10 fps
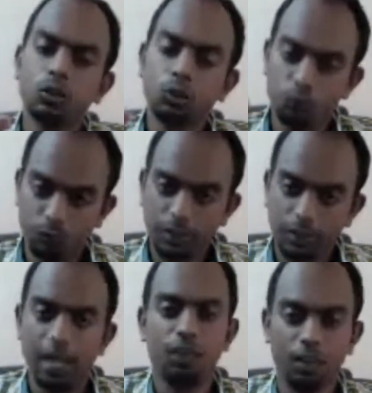So
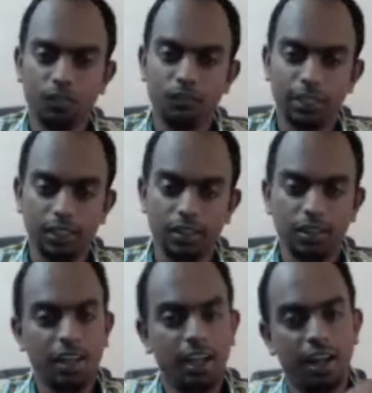we have a lot of
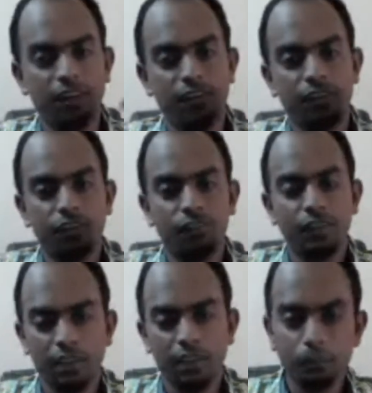data, and
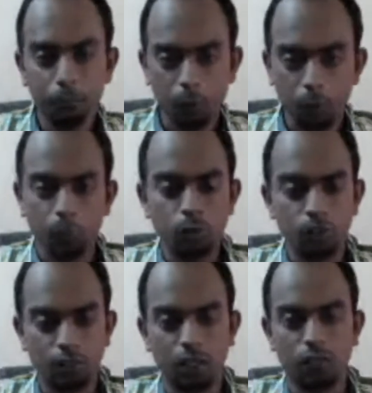we have a problem to
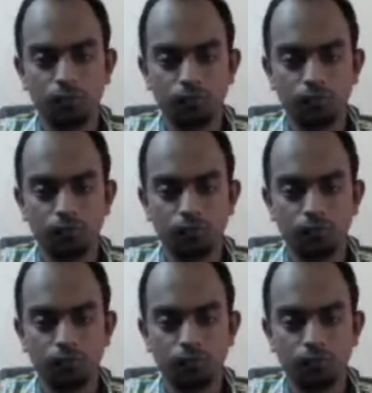solve.